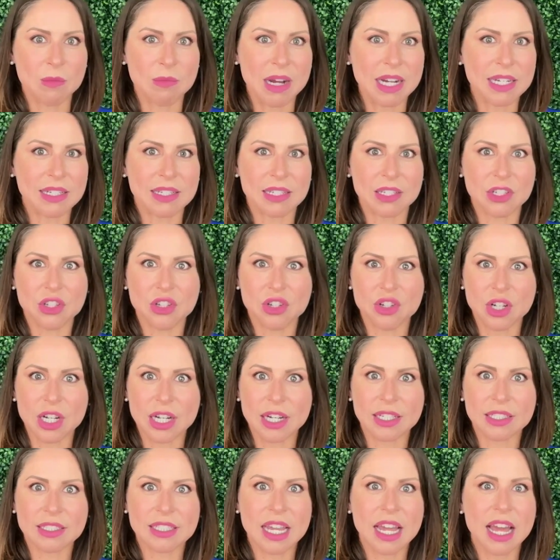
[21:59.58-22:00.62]
or my
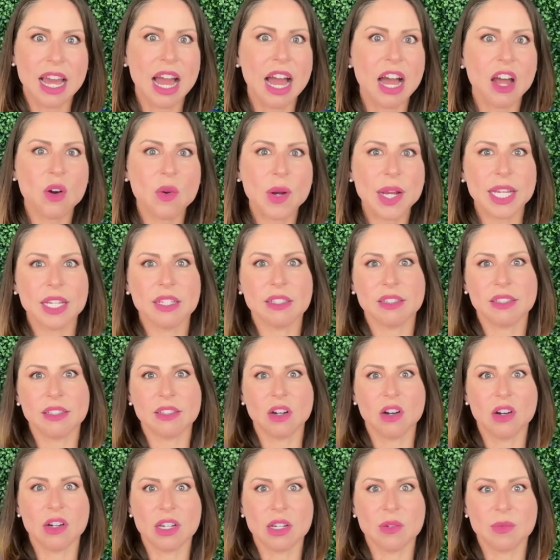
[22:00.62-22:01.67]
district. How do I get
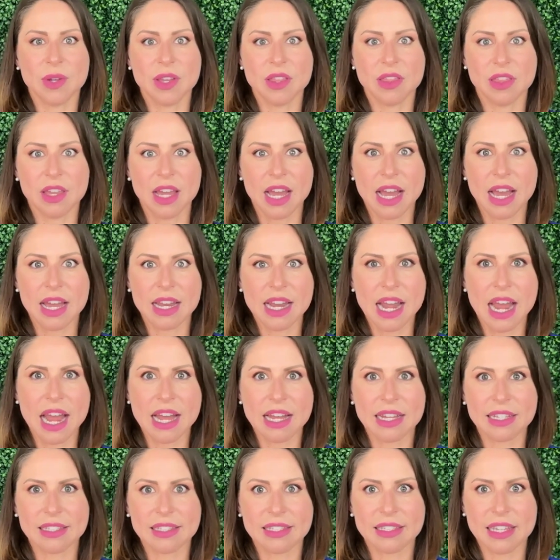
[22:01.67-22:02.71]
started with that
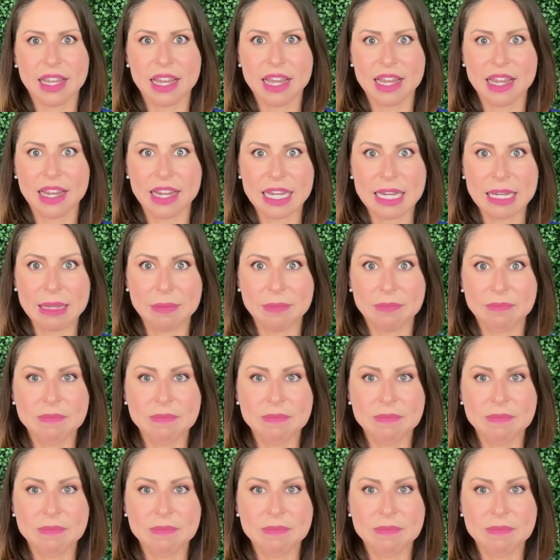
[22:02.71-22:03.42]
as a